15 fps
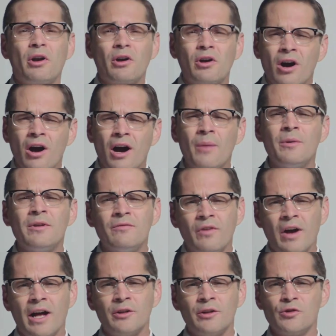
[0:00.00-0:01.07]
But our
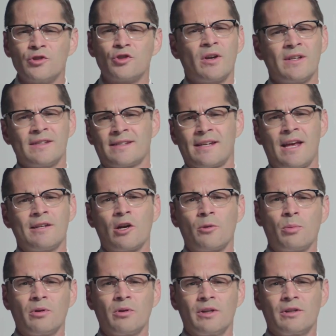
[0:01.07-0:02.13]
common values transcend
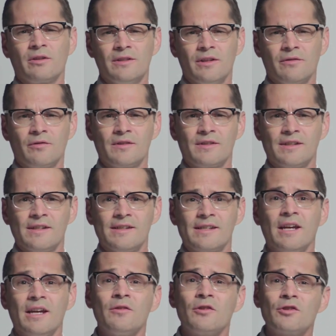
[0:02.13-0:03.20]
our political
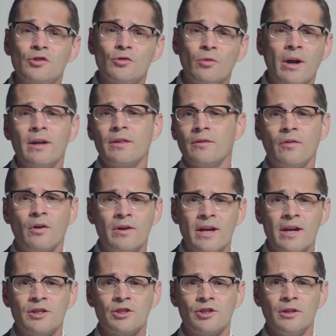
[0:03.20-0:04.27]
differences, and the strength of our
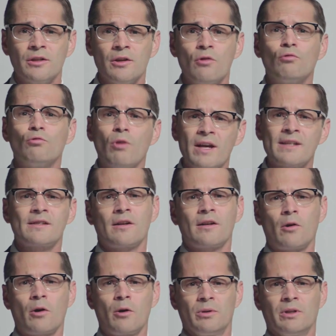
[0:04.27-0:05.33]
nation rests
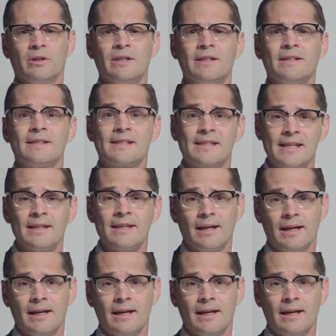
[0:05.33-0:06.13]
on our ability to see